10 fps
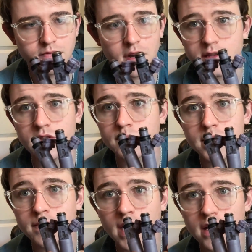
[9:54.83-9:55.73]
Mazda
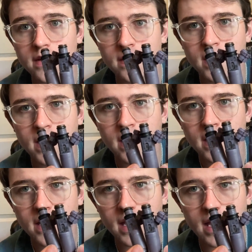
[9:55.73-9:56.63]
Speed Miata,
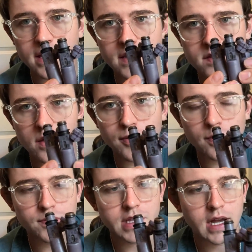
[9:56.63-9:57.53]
and these are the
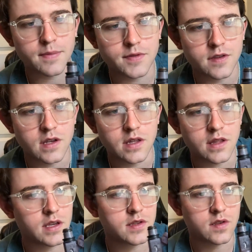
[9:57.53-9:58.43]
purple tops.
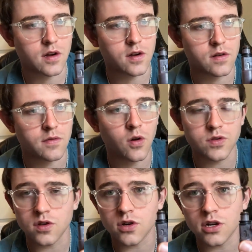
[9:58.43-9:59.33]
These are
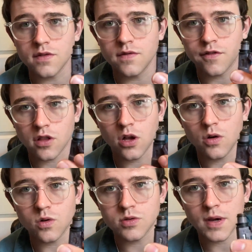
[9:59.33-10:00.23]
also good for low
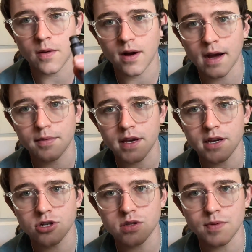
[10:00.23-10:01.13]
horsepower
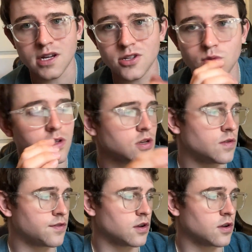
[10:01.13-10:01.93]
applications, but I just wanted to go for the